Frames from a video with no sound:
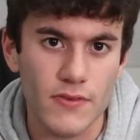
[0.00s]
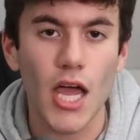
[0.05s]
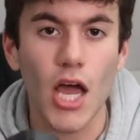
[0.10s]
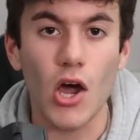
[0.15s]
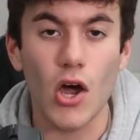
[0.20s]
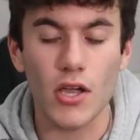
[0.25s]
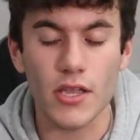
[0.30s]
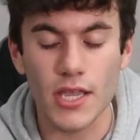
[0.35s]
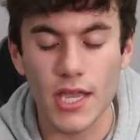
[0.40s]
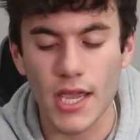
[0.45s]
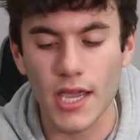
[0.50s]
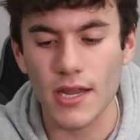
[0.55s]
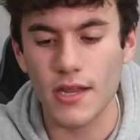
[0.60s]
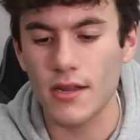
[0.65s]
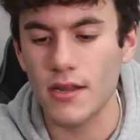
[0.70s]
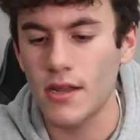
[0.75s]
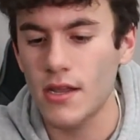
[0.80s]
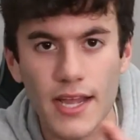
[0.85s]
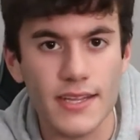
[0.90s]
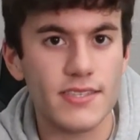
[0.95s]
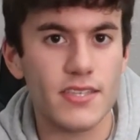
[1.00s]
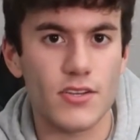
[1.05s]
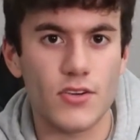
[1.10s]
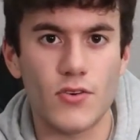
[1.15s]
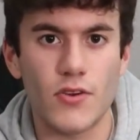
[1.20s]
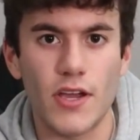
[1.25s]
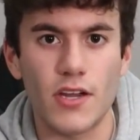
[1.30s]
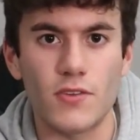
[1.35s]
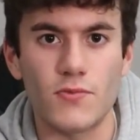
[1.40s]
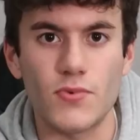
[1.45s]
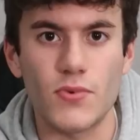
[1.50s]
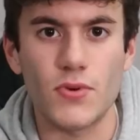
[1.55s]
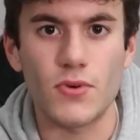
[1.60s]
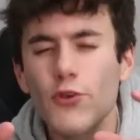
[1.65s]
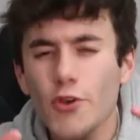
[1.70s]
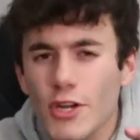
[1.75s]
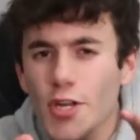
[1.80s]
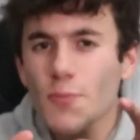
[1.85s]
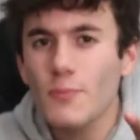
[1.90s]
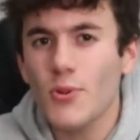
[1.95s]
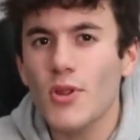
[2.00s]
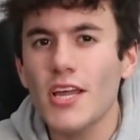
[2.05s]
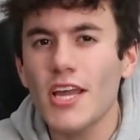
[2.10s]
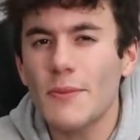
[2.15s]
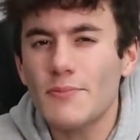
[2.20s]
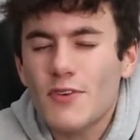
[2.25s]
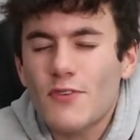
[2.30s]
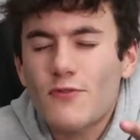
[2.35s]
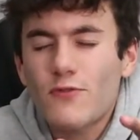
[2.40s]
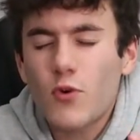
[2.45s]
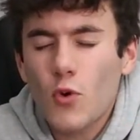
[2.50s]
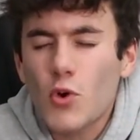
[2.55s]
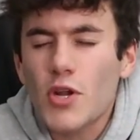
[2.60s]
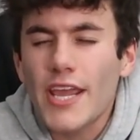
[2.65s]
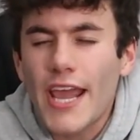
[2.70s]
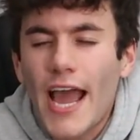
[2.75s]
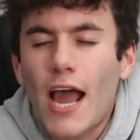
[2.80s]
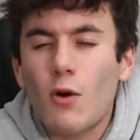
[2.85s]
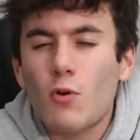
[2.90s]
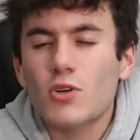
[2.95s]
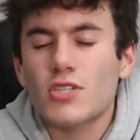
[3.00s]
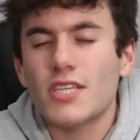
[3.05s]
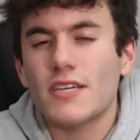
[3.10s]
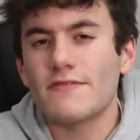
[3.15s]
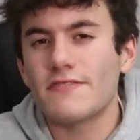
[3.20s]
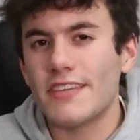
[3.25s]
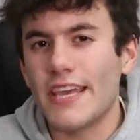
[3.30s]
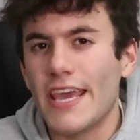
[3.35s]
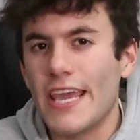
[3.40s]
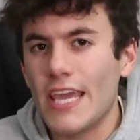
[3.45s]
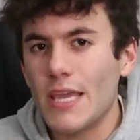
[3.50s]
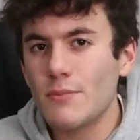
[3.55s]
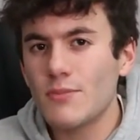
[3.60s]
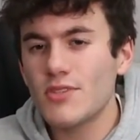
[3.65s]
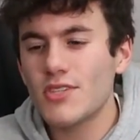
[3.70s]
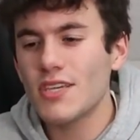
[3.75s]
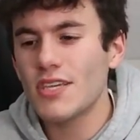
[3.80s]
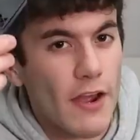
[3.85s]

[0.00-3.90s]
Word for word: Now again, that's incredible. If you're gonna play up to 40 hours of games